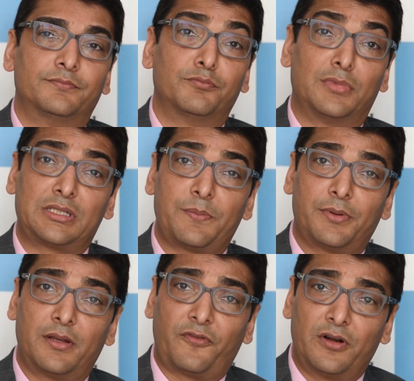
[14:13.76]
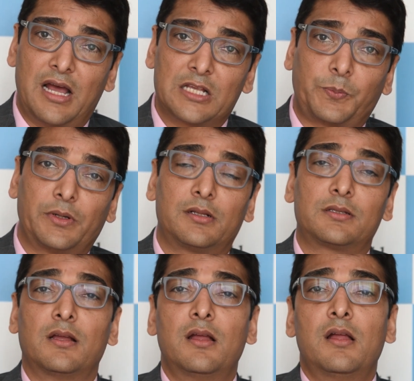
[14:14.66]
multiple different
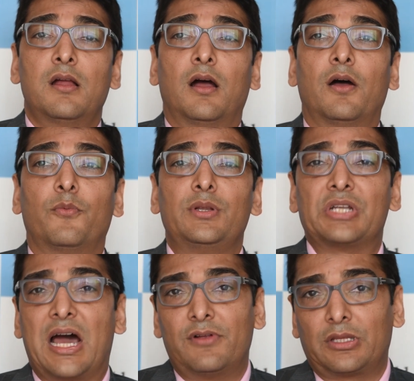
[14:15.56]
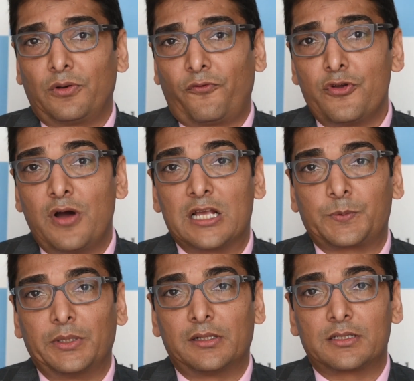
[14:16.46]
hospitals. We traveled through a few
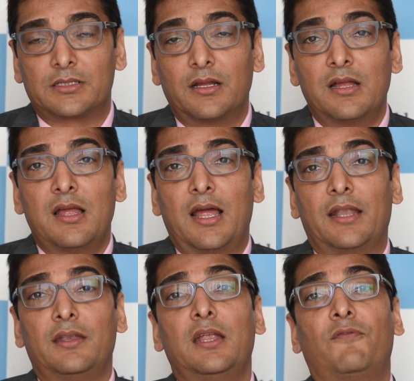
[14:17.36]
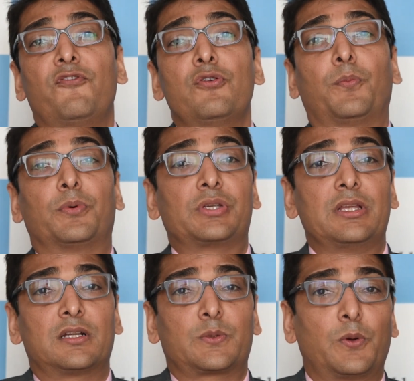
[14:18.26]
hospitals and did few
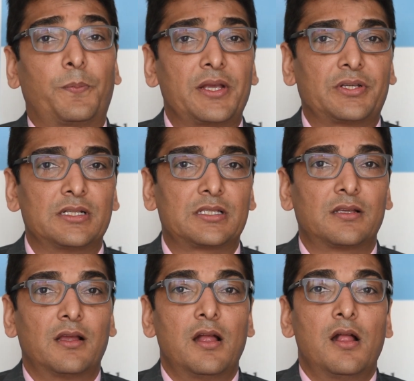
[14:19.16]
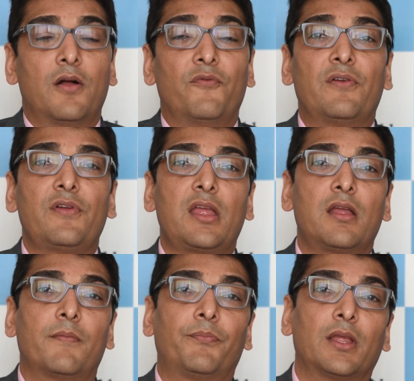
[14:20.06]
procedures for patients where
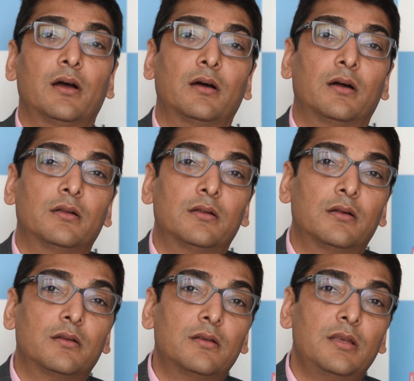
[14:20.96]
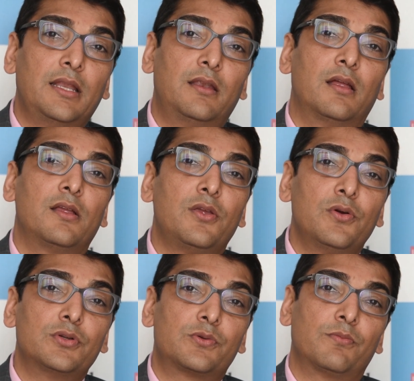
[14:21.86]
we did
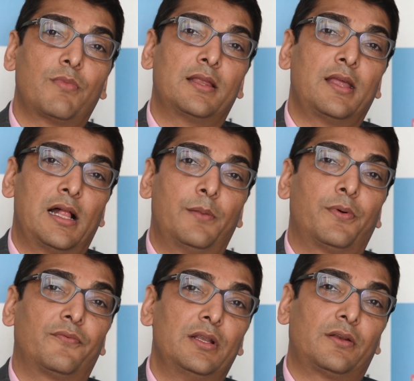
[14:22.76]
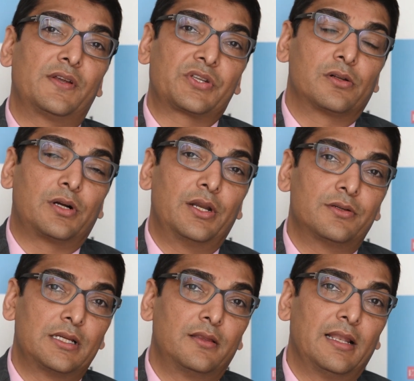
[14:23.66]
use, by the help of the interventional
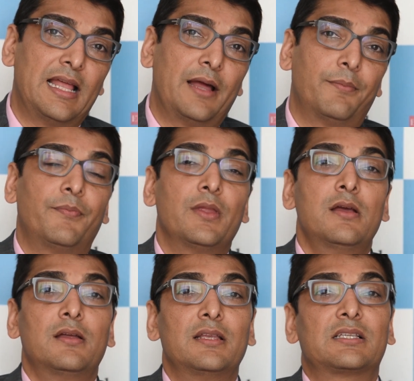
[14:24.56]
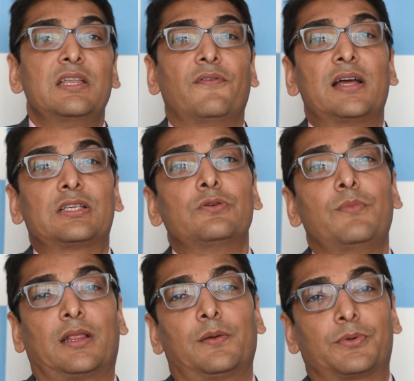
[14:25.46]
cardiologist in the lab, this device to
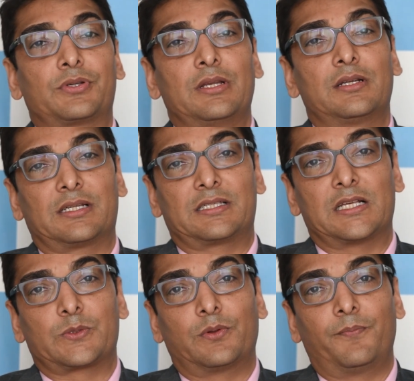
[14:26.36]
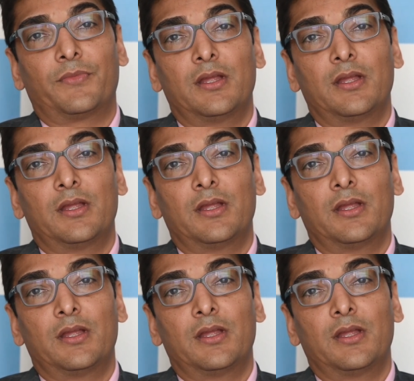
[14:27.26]
make the procedure successful.